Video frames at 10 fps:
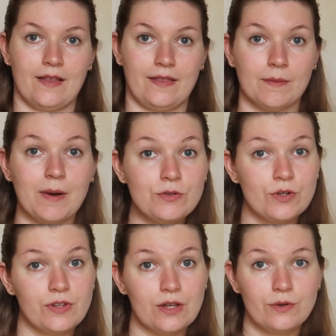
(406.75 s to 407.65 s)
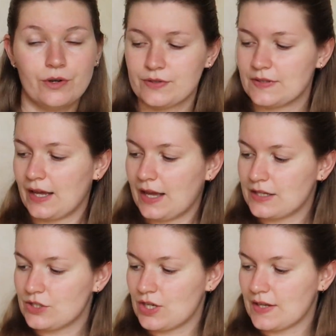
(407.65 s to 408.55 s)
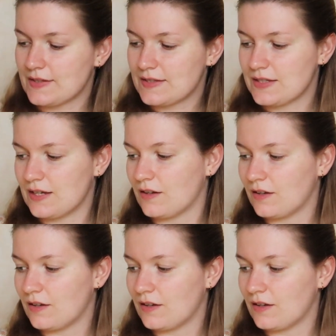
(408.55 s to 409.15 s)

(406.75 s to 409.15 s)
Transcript: the amount of euros and just